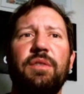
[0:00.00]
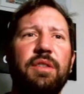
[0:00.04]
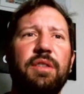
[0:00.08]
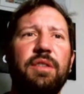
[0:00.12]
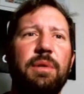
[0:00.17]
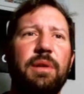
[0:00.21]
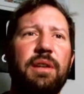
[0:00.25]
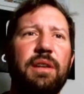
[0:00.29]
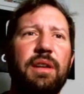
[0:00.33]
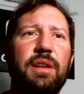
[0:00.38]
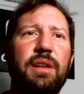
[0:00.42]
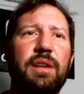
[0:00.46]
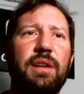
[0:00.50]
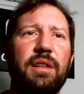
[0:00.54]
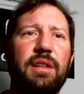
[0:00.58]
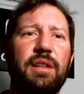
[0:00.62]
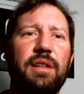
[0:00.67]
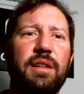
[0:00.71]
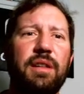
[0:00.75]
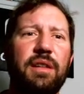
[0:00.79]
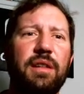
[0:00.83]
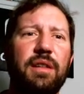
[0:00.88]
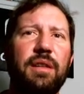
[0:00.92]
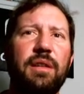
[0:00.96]
speaking,
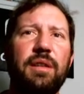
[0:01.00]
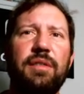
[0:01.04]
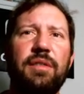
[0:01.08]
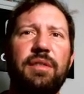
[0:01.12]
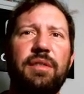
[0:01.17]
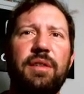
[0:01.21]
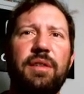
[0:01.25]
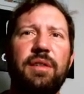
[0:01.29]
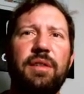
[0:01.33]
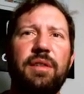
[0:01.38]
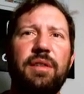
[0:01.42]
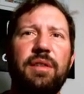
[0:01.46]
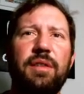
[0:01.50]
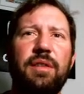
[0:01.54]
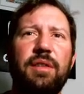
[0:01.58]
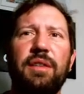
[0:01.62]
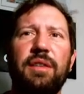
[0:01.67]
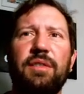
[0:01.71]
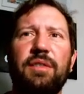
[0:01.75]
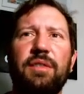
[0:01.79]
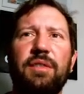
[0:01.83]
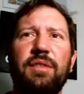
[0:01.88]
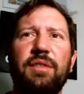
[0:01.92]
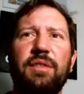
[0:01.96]
let's see when they
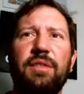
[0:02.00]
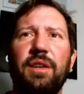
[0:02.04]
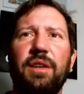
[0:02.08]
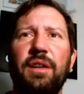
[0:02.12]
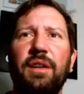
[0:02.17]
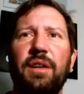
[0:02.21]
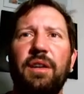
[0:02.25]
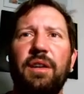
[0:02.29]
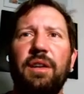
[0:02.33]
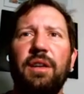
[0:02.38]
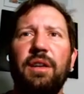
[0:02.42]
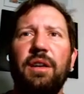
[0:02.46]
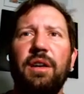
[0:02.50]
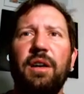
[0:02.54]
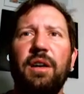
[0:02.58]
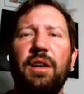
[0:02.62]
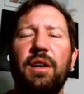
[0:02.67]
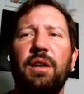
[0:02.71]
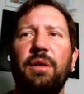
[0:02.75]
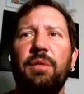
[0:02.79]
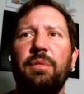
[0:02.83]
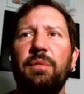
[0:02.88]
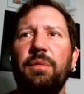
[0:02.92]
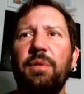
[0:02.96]
started.
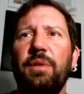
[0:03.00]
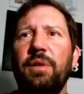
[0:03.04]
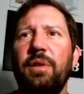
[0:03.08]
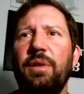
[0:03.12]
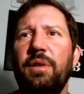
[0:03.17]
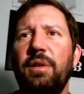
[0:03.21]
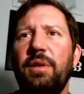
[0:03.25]
So